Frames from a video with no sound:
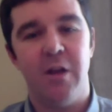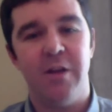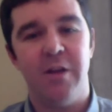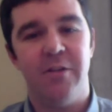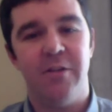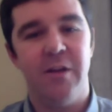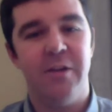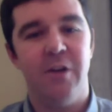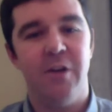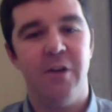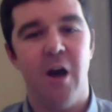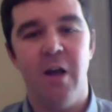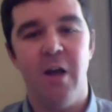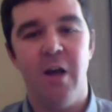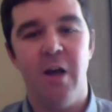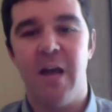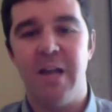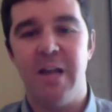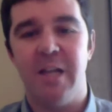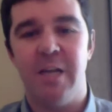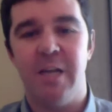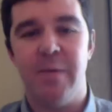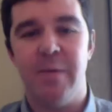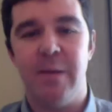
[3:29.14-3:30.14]
it's,
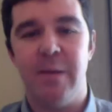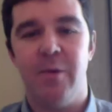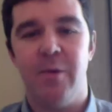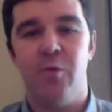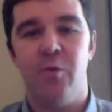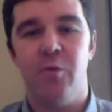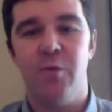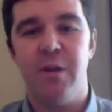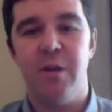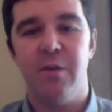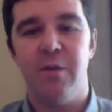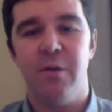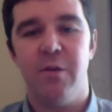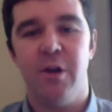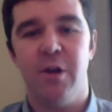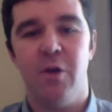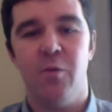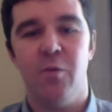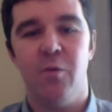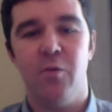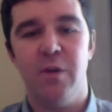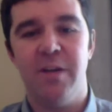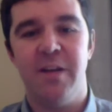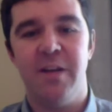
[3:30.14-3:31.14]
unlikely to be able to re, you
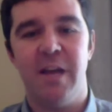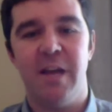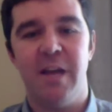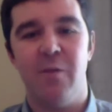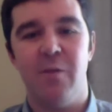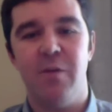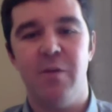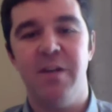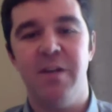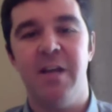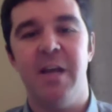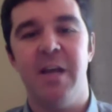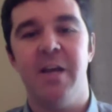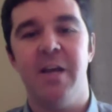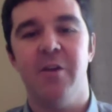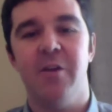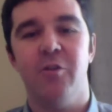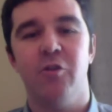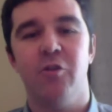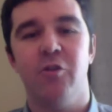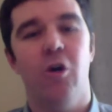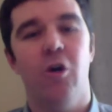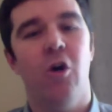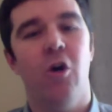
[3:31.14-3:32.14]
know, retain, retake
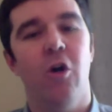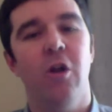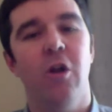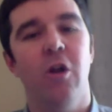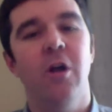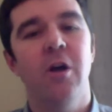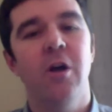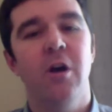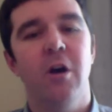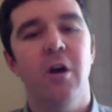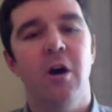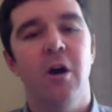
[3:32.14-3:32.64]
control